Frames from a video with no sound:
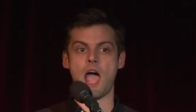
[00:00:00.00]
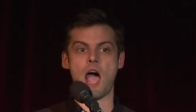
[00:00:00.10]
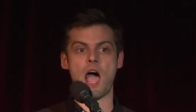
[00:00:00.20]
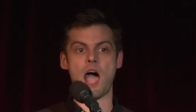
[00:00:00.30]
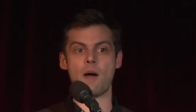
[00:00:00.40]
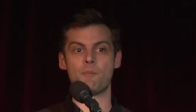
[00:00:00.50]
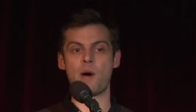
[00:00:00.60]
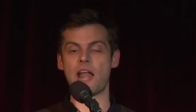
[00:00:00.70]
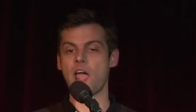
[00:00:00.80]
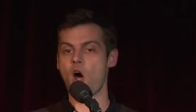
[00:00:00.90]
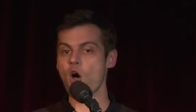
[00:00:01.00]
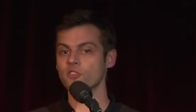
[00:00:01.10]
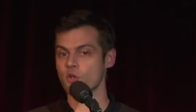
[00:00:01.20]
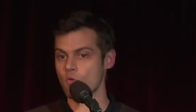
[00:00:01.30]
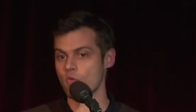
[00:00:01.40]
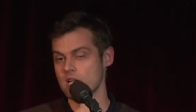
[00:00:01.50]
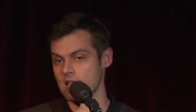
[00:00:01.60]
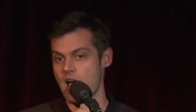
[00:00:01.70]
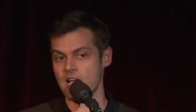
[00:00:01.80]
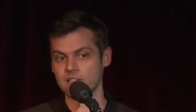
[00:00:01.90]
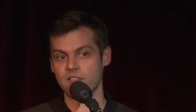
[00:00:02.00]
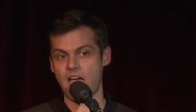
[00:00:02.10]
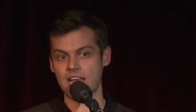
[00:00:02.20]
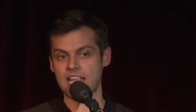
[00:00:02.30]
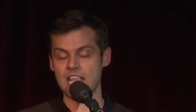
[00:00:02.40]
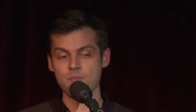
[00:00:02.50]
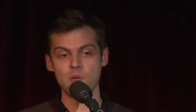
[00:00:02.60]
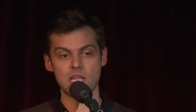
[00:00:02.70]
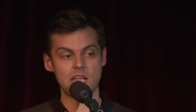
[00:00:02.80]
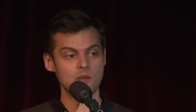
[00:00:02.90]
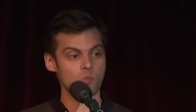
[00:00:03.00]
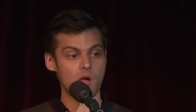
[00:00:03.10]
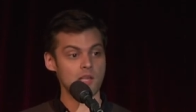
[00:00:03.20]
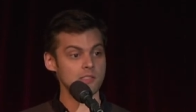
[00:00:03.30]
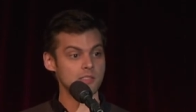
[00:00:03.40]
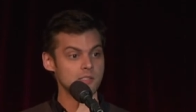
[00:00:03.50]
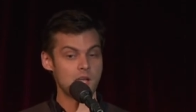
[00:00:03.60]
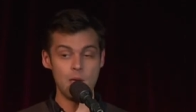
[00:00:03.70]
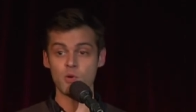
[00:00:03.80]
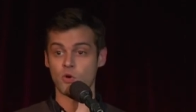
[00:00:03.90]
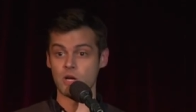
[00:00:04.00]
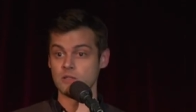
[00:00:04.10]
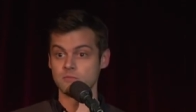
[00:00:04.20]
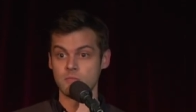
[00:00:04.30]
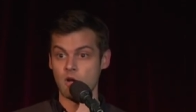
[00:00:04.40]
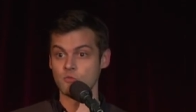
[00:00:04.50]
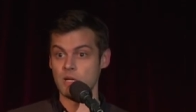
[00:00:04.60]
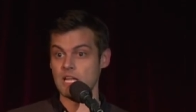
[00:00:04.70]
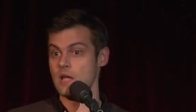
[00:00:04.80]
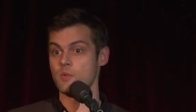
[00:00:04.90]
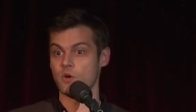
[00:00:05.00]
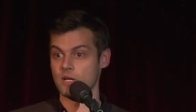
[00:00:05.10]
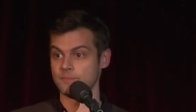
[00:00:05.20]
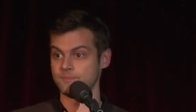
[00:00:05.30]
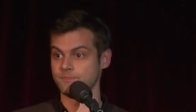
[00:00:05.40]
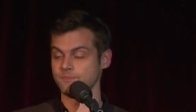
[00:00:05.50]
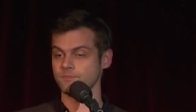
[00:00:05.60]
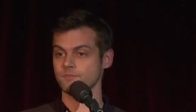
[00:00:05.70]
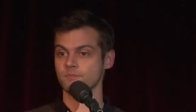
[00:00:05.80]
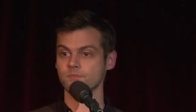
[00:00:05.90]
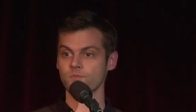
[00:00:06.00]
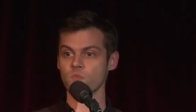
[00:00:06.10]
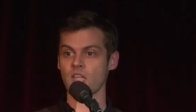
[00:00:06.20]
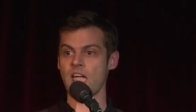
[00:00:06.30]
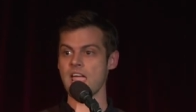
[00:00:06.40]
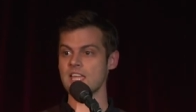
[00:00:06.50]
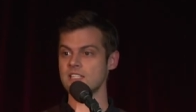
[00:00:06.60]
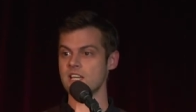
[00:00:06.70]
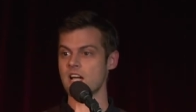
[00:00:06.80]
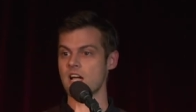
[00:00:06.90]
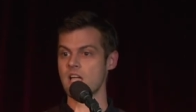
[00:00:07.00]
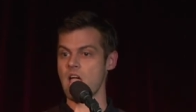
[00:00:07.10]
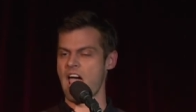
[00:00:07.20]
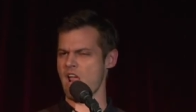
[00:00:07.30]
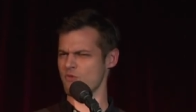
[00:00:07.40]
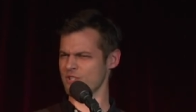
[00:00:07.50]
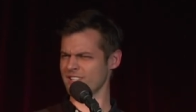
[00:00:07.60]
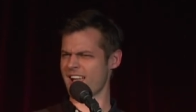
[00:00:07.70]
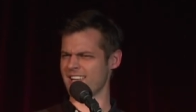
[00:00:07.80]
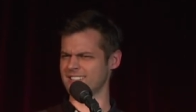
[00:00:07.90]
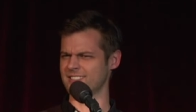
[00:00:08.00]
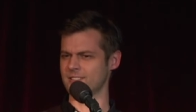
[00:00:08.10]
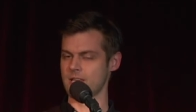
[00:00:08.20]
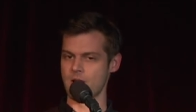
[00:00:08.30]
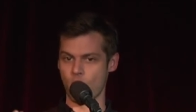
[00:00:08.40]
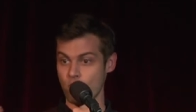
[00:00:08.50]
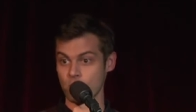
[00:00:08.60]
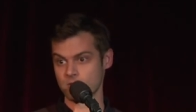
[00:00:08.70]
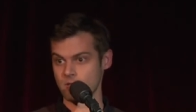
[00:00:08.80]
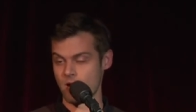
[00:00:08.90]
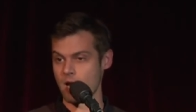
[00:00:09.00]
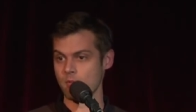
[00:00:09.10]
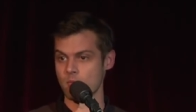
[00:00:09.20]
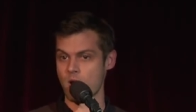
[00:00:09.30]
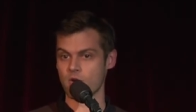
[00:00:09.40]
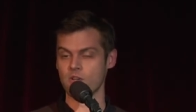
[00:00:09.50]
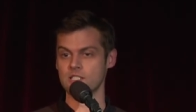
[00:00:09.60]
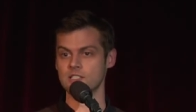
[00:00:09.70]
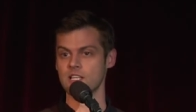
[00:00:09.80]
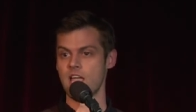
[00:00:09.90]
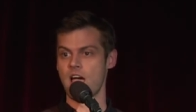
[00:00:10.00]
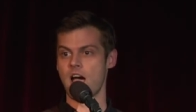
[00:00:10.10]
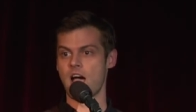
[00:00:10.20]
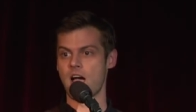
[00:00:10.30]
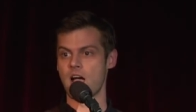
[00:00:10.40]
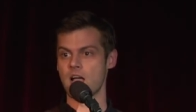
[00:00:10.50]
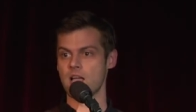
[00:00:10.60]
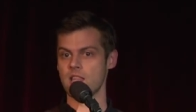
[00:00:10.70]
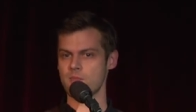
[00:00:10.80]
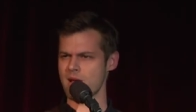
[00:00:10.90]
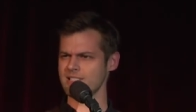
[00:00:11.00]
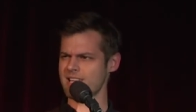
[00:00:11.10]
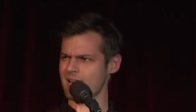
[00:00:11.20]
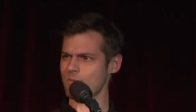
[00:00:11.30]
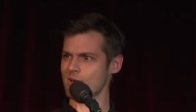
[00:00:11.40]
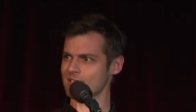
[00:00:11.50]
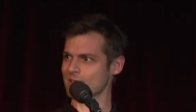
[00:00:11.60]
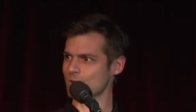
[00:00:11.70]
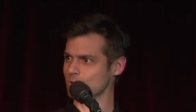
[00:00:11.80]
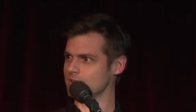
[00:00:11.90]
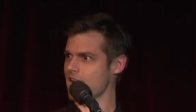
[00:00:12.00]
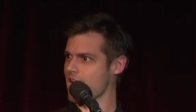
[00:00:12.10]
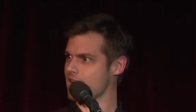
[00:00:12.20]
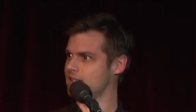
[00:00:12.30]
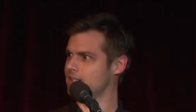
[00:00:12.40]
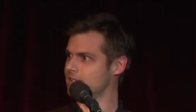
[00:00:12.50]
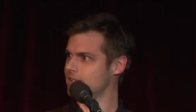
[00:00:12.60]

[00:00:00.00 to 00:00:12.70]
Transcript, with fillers: But I also realized that keeping it was a hypocrite. I was being a hypocrite. And I realized over a couple of margaritas that my dad was a cool dad.